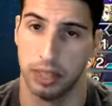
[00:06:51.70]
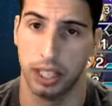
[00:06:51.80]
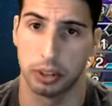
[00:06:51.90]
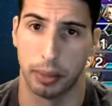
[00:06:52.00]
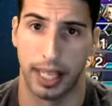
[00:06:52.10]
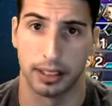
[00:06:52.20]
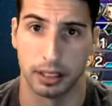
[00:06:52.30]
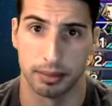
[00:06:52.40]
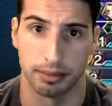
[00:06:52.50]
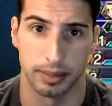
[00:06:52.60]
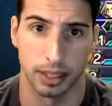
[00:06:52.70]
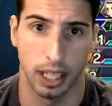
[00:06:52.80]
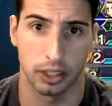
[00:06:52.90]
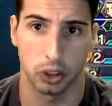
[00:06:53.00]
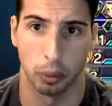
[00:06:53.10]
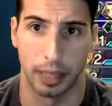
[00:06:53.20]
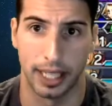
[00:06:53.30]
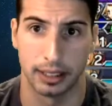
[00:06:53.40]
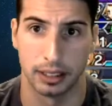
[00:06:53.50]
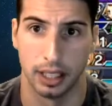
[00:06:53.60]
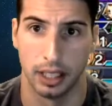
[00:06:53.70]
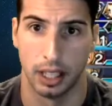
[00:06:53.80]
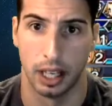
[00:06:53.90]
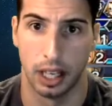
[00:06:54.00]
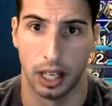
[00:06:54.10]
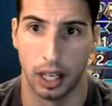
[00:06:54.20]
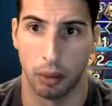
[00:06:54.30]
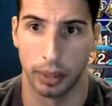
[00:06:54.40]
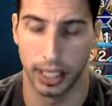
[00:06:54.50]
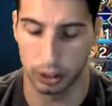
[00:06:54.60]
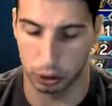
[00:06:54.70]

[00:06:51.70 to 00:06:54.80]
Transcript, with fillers: so bad. Not so bad. Uh, we got Tree of